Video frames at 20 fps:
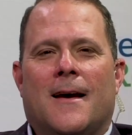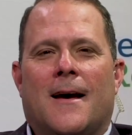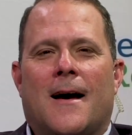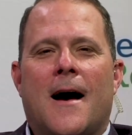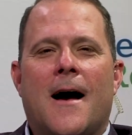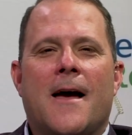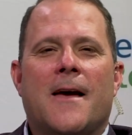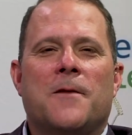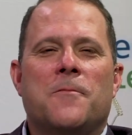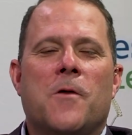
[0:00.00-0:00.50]

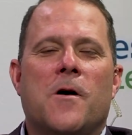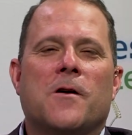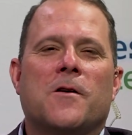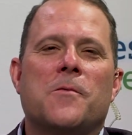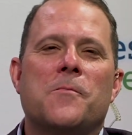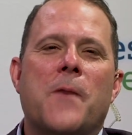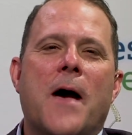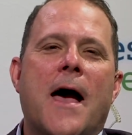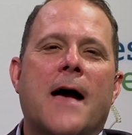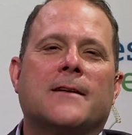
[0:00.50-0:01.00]
Hi, and
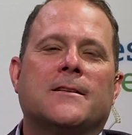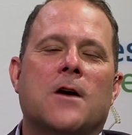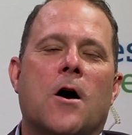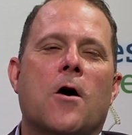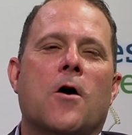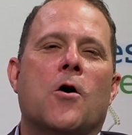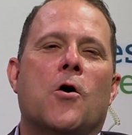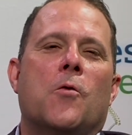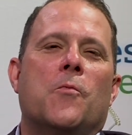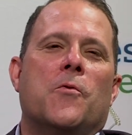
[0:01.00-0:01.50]
welcome back to
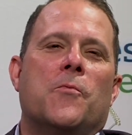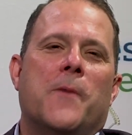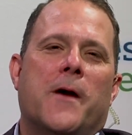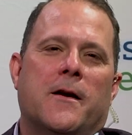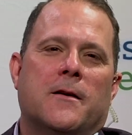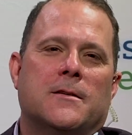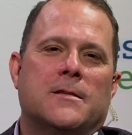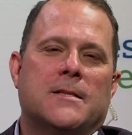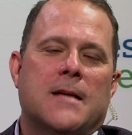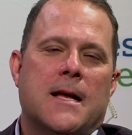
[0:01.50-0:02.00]
Our Home with
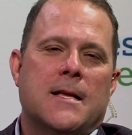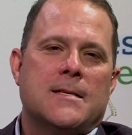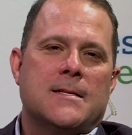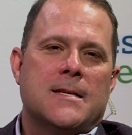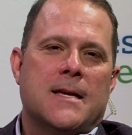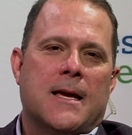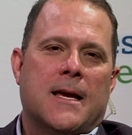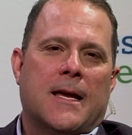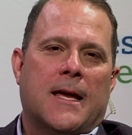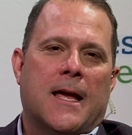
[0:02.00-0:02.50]
Mayor
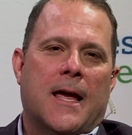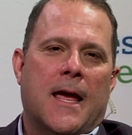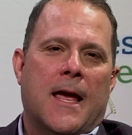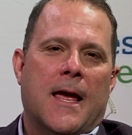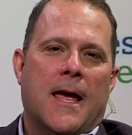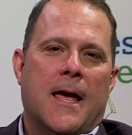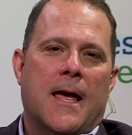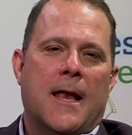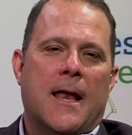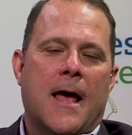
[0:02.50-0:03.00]
Sendzik,
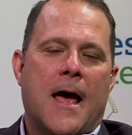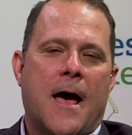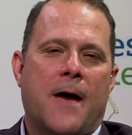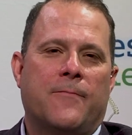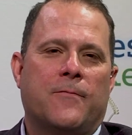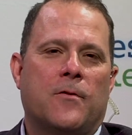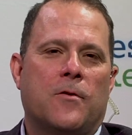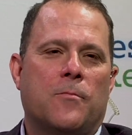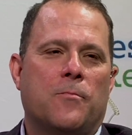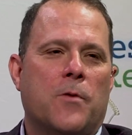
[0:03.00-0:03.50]
and
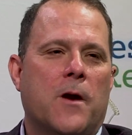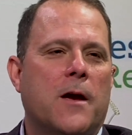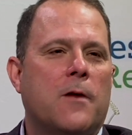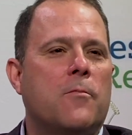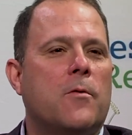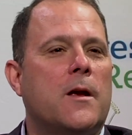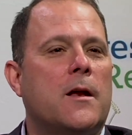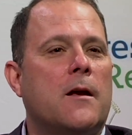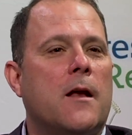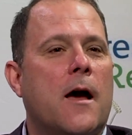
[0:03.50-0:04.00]
after the
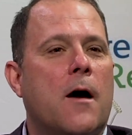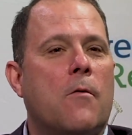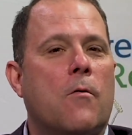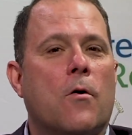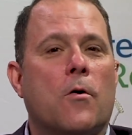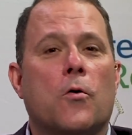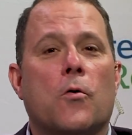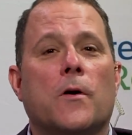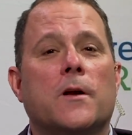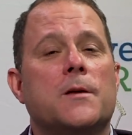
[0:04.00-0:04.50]
break, we now
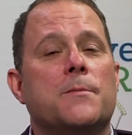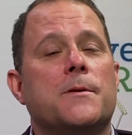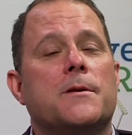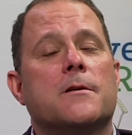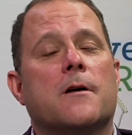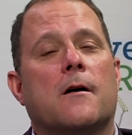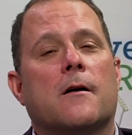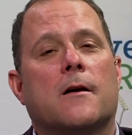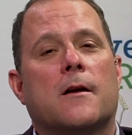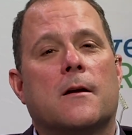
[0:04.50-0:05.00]
are going to be
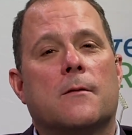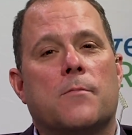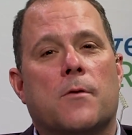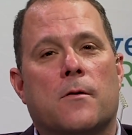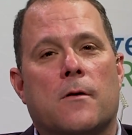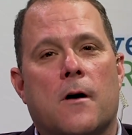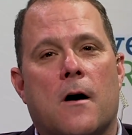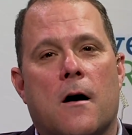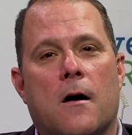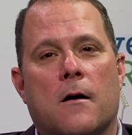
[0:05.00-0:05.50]
talking
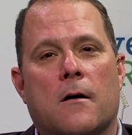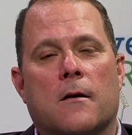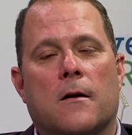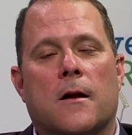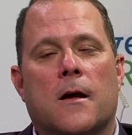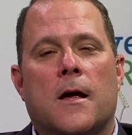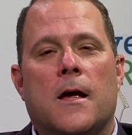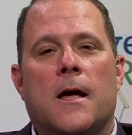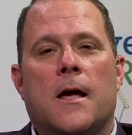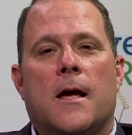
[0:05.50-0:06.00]
about
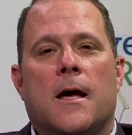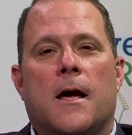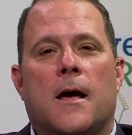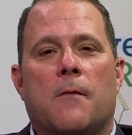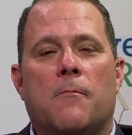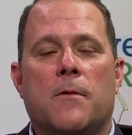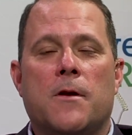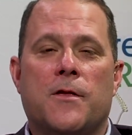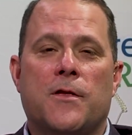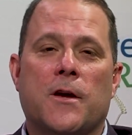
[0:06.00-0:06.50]
art.
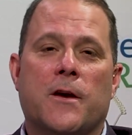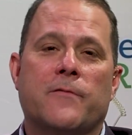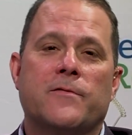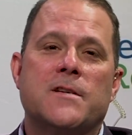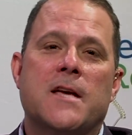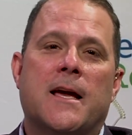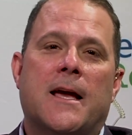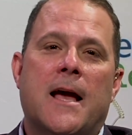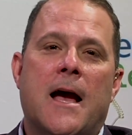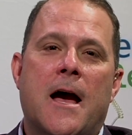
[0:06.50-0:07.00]
And when you think of
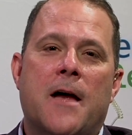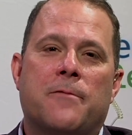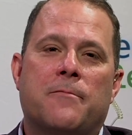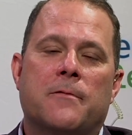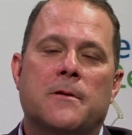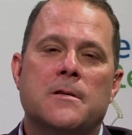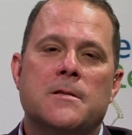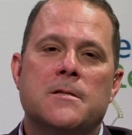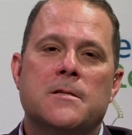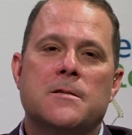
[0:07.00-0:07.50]
St.
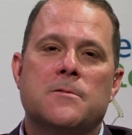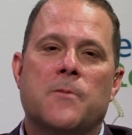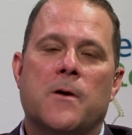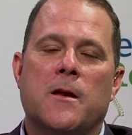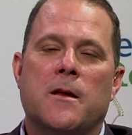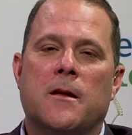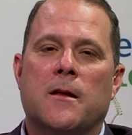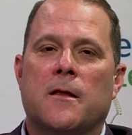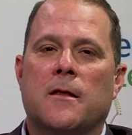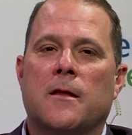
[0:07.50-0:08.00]
Catharines,
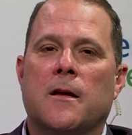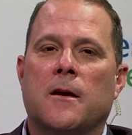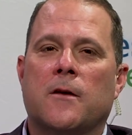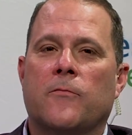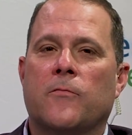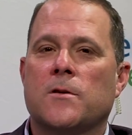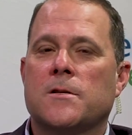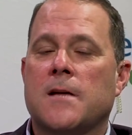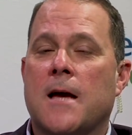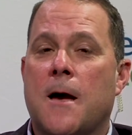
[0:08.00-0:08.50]
when you think
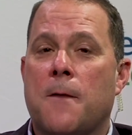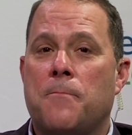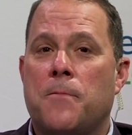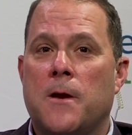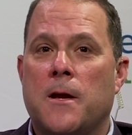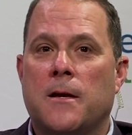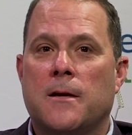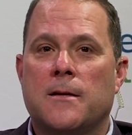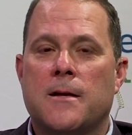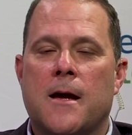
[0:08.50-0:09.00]
of what's
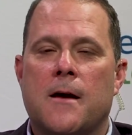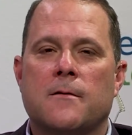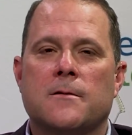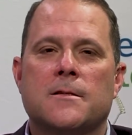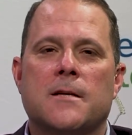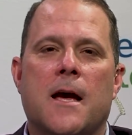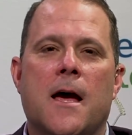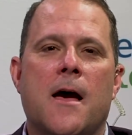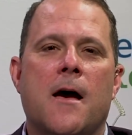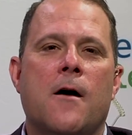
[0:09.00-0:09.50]
happening
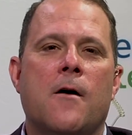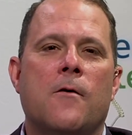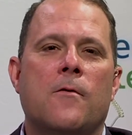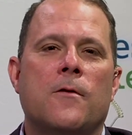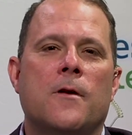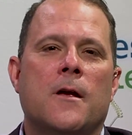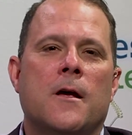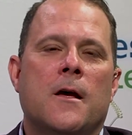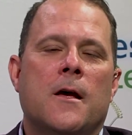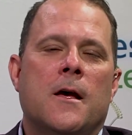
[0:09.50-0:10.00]

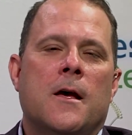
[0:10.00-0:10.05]
downtown,